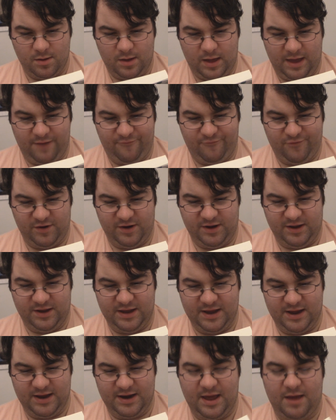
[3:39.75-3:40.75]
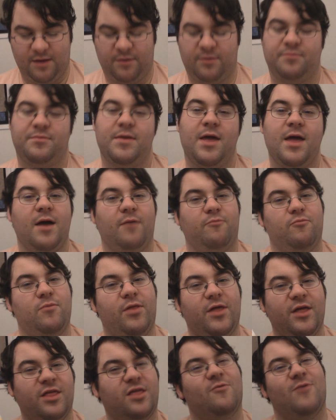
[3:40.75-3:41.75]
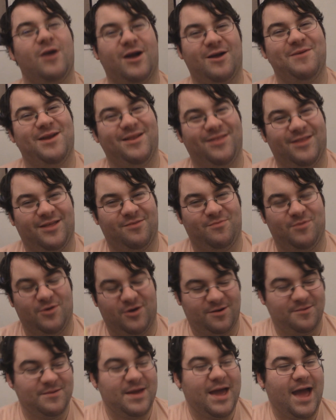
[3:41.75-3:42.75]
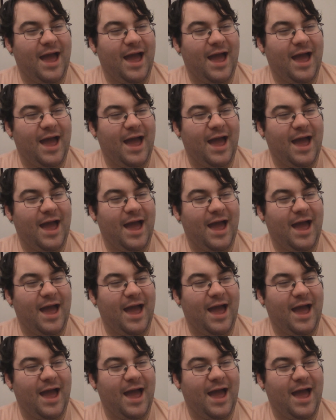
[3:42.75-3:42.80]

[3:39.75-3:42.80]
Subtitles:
I forget. Melissa recommended this book,